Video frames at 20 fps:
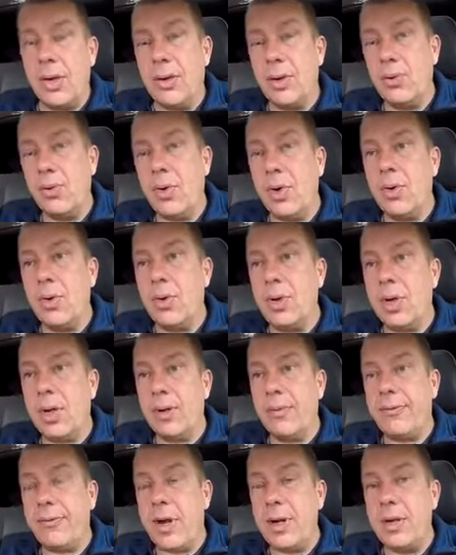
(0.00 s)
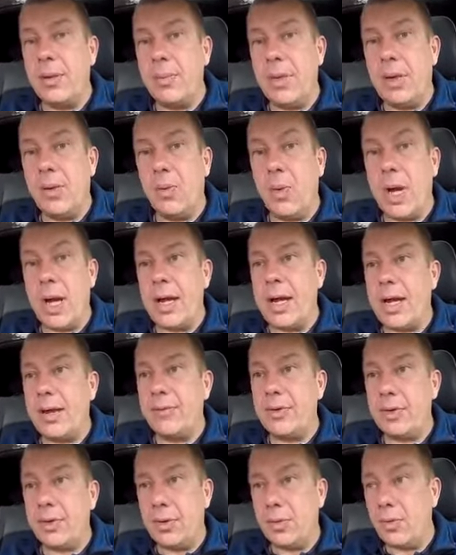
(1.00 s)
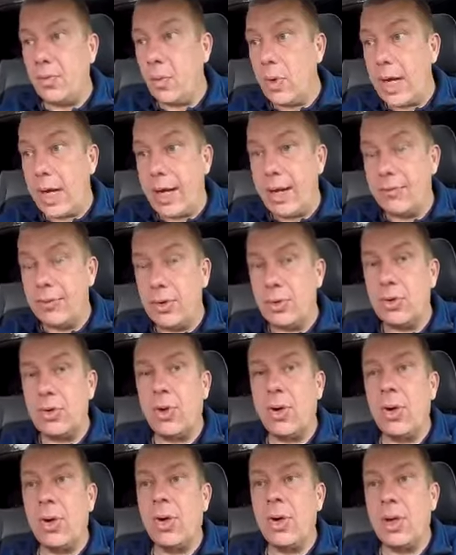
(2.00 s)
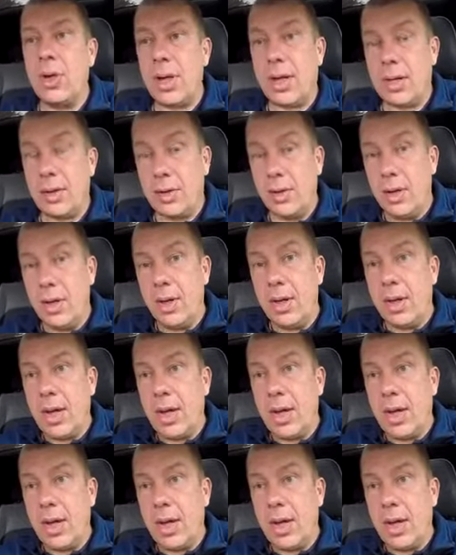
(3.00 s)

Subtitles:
on the road in front of me where I have to turn and